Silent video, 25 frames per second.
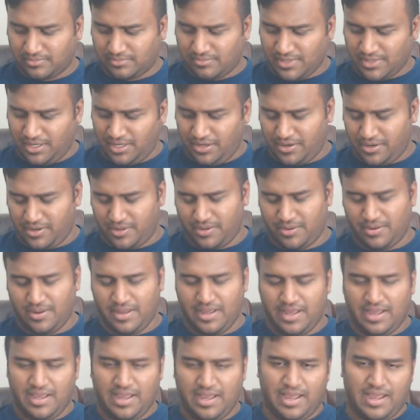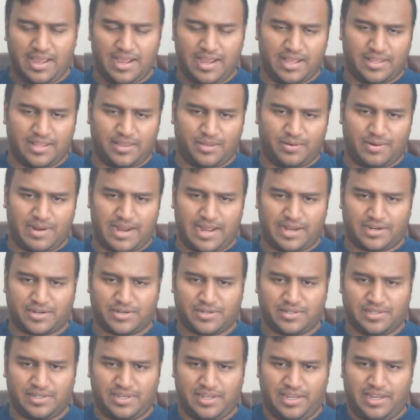and they're
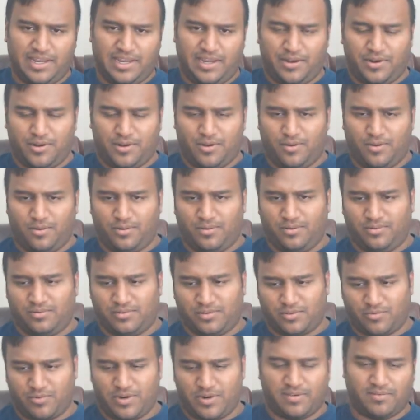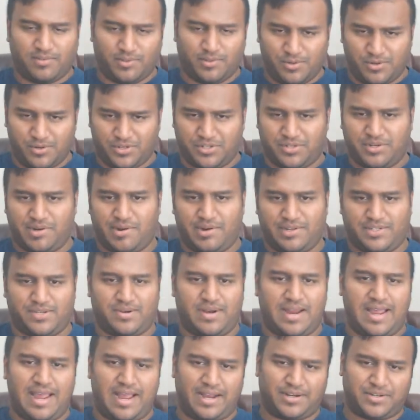actually, the revolutionaries are
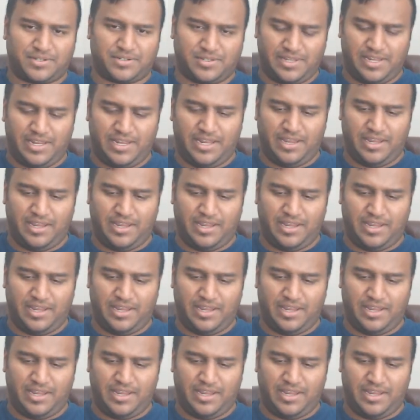actually